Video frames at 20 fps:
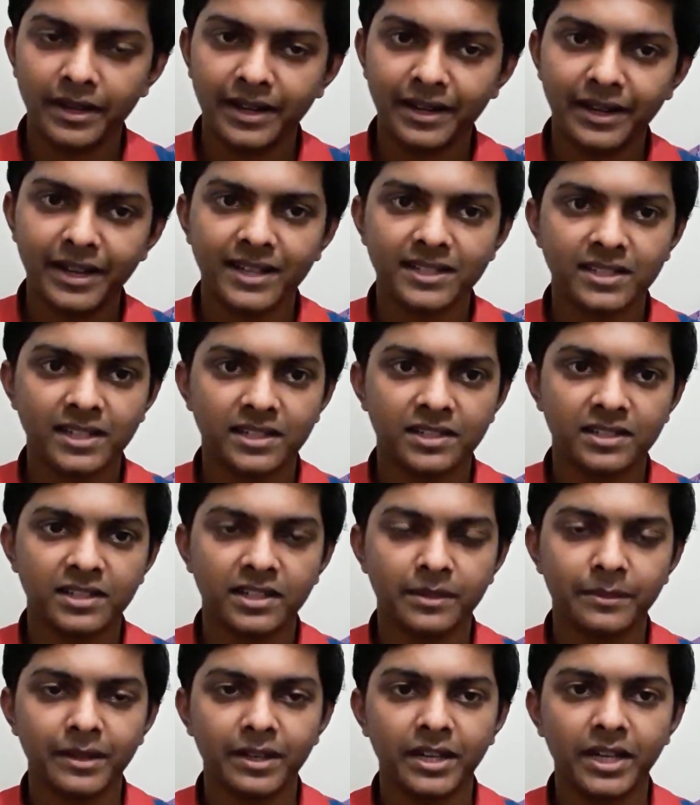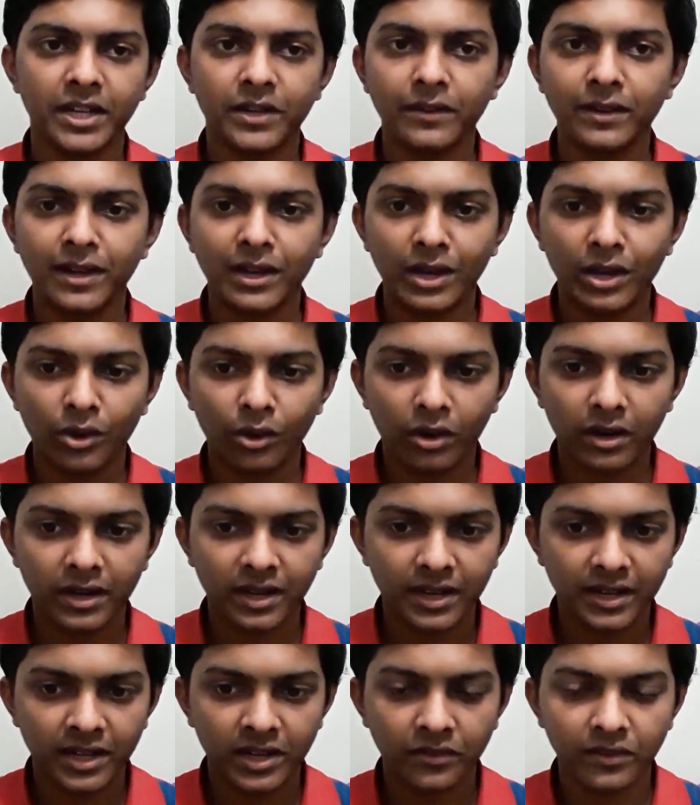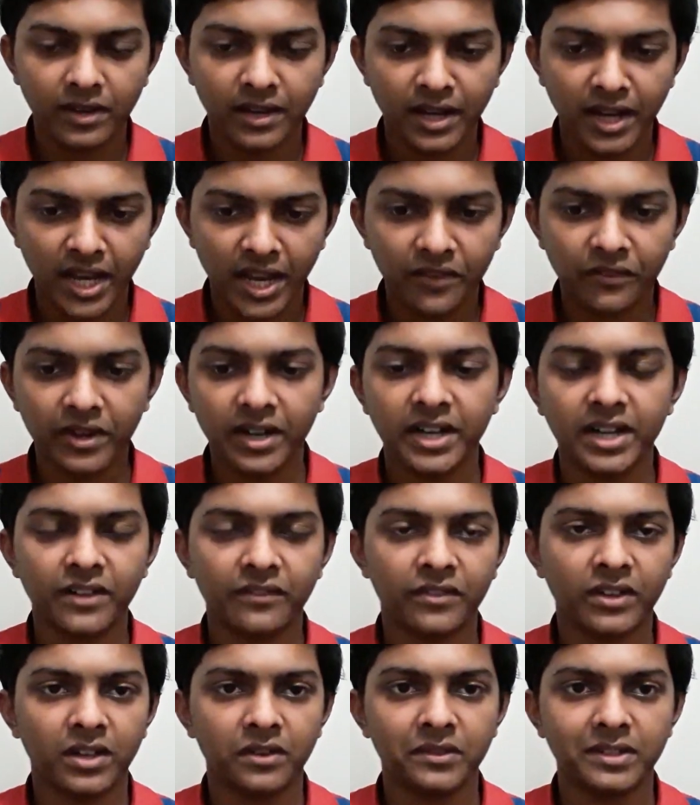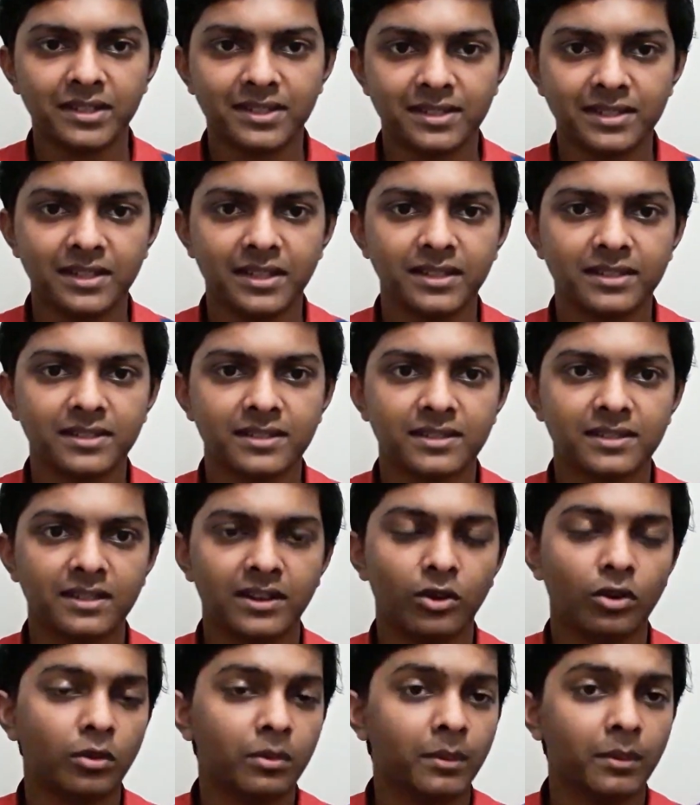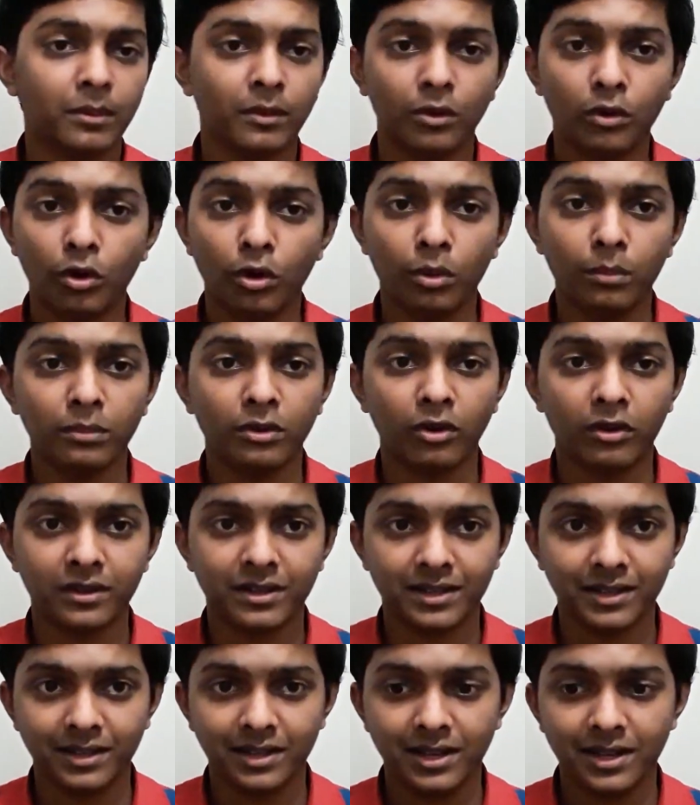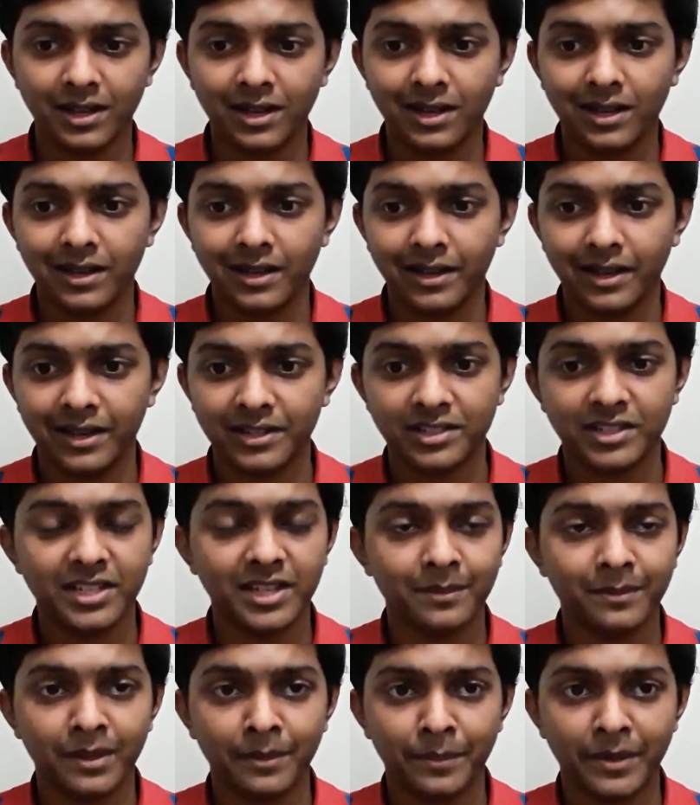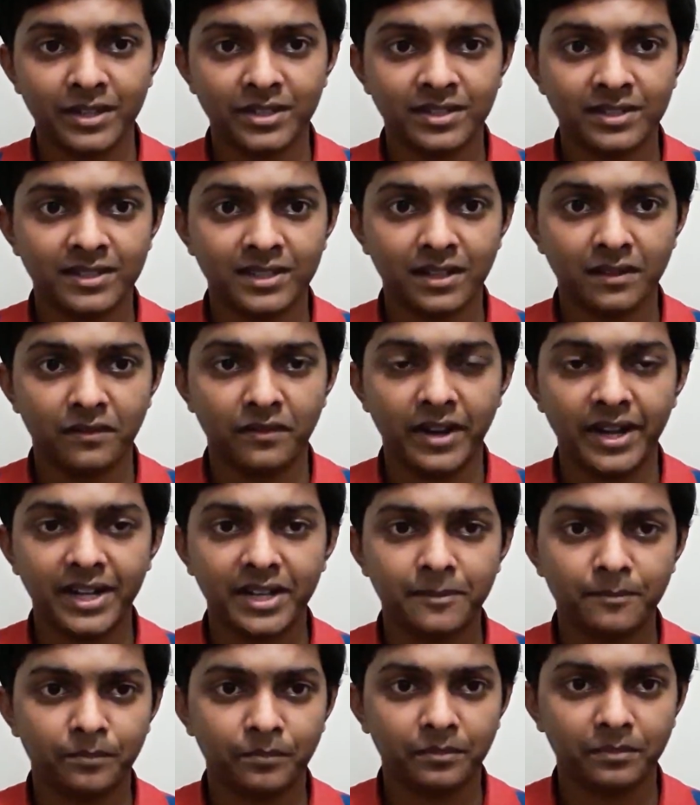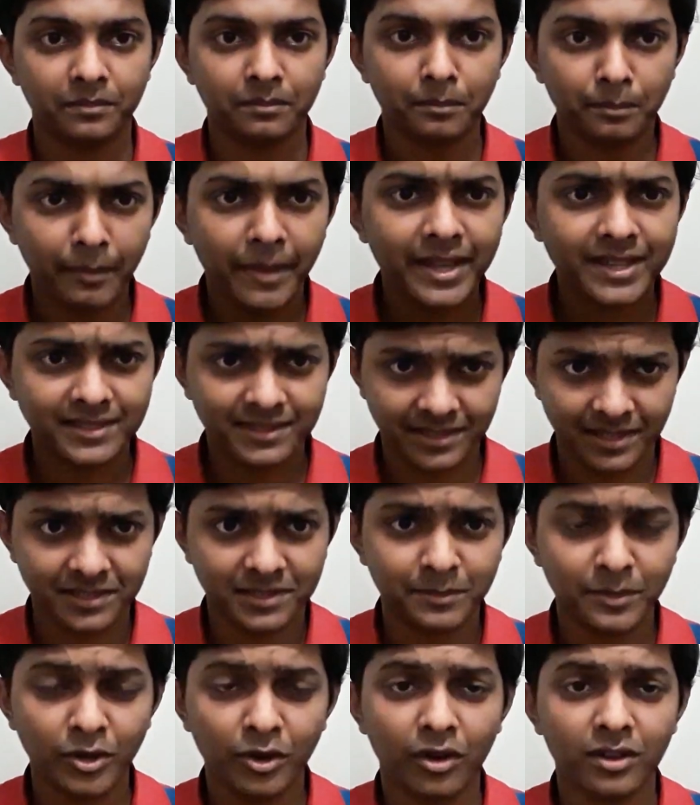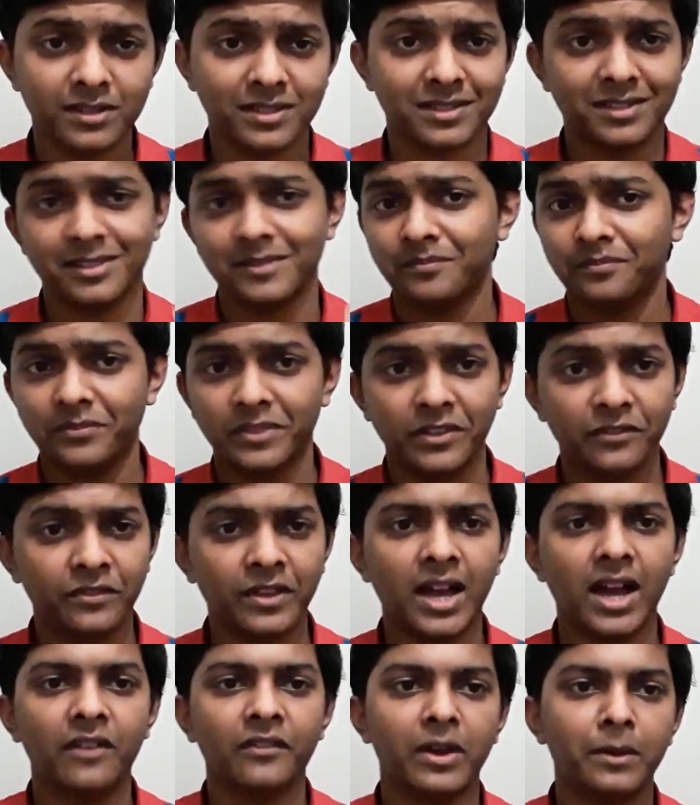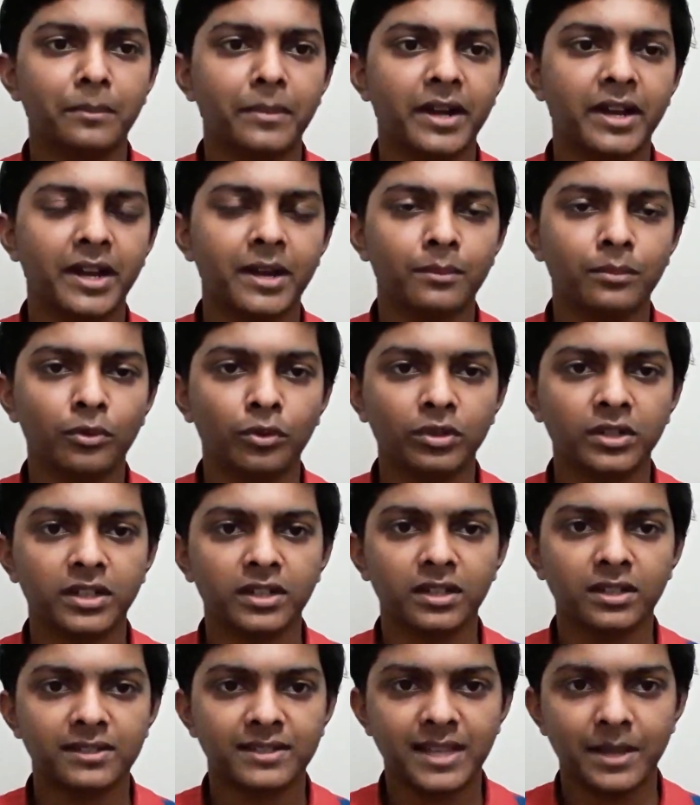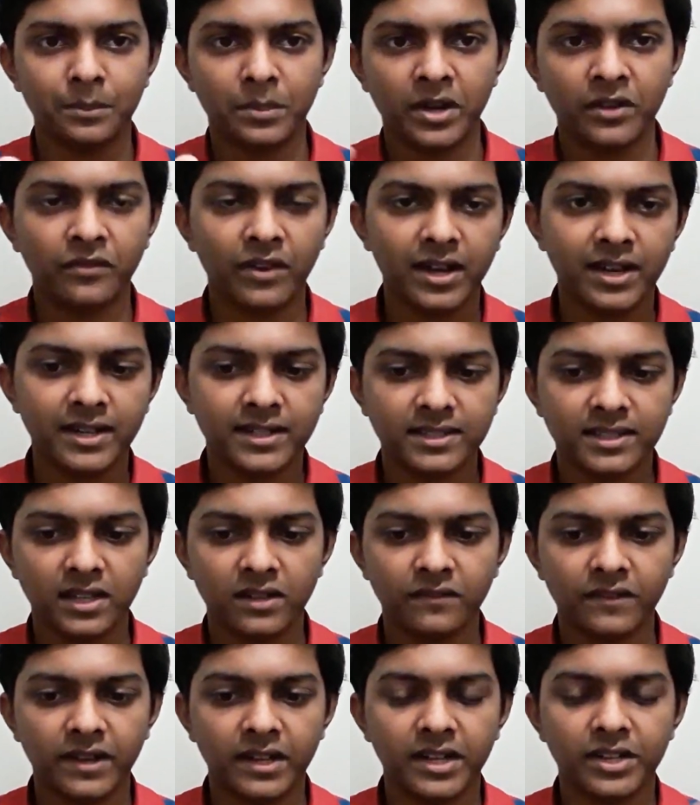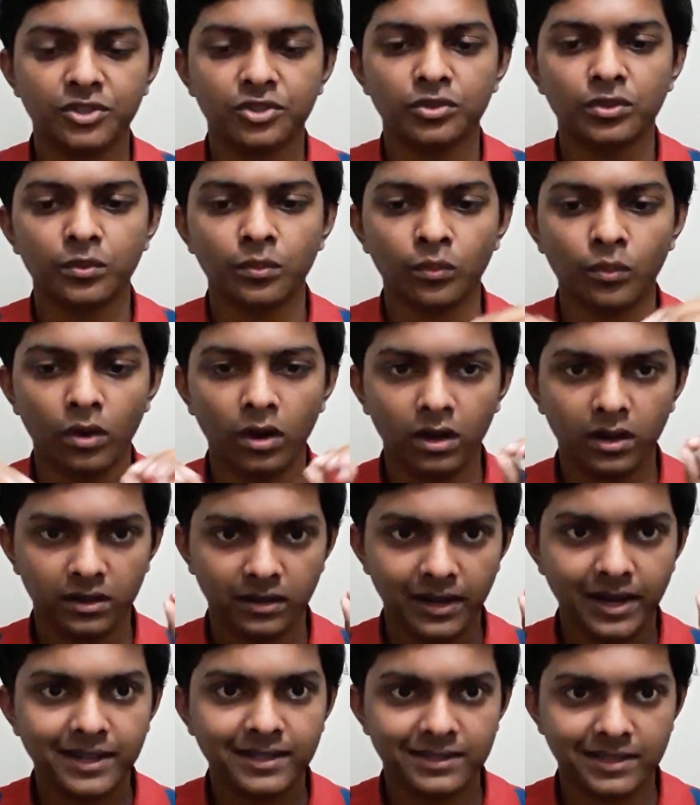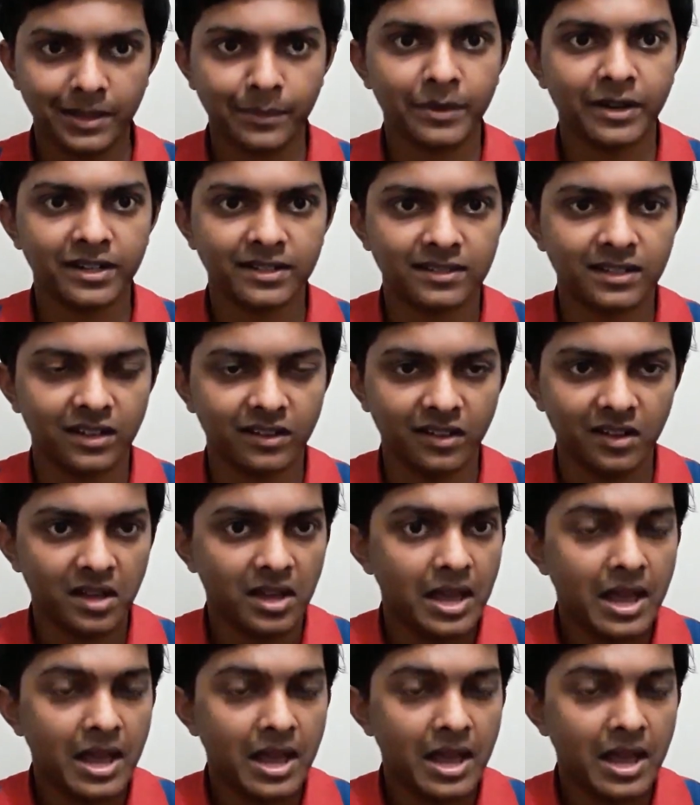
index.html it will not it will never interfere with the css or uh, home.html page itself right makes sense because we have embedded both in the separate file itself and it should work like separate itself.